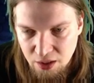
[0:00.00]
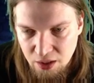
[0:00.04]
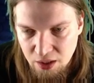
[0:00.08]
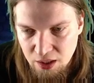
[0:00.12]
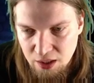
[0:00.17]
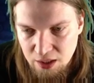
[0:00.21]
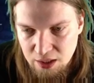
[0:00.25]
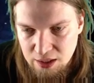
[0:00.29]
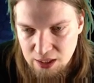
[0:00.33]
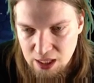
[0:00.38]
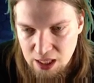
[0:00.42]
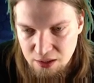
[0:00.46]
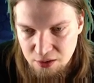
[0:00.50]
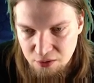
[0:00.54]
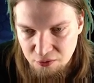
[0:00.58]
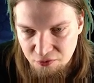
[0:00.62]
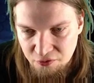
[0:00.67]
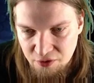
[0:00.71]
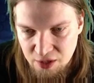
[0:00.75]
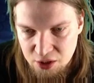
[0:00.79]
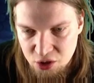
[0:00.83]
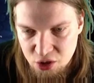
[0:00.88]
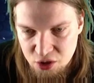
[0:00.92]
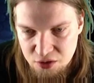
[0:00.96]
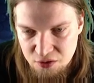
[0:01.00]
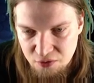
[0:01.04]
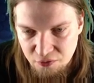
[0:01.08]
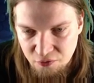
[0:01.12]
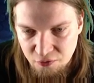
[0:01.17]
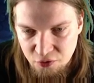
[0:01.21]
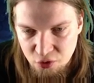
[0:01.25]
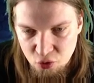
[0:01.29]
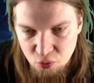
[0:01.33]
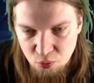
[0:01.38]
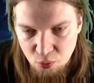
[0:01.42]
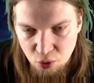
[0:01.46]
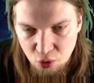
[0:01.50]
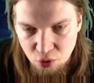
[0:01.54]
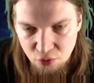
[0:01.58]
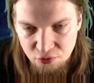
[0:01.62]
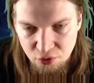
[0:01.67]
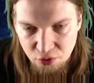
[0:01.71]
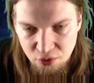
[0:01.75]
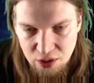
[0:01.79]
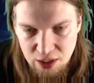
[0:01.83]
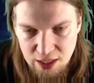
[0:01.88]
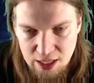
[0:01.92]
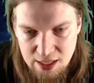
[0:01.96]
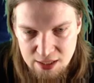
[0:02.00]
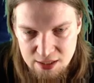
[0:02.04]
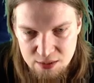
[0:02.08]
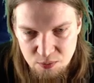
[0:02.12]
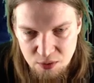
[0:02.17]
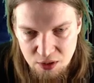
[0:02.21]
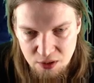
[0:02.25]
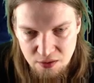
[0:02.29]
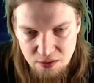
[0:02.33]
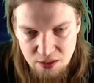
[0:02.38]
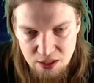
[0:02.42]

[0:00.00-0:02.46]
Ketil fetches a few more of your clansmen and